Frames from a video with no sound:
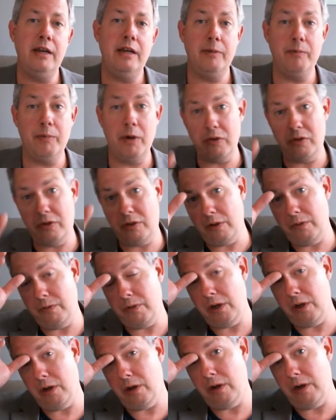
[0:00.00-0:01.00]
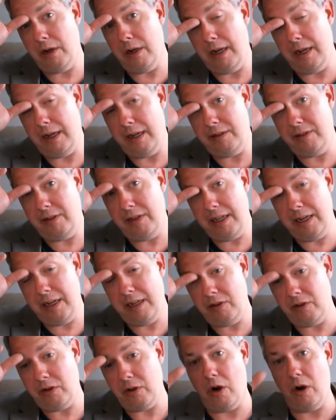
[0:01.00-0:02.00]
most of your
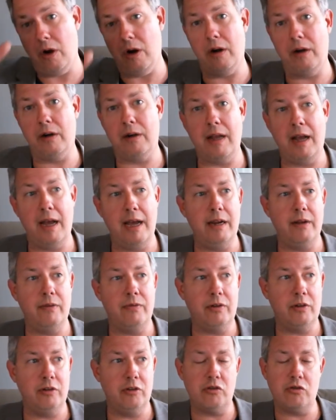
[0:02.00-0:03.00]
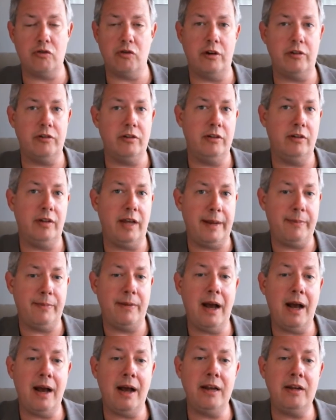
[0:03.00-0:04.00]
tenants are kind of construction type
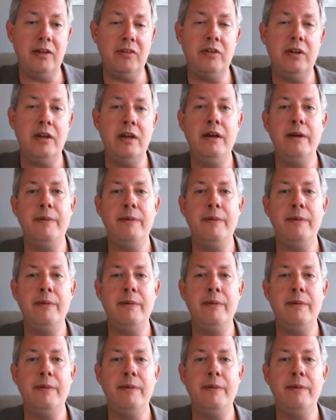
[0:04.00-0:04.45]
guys.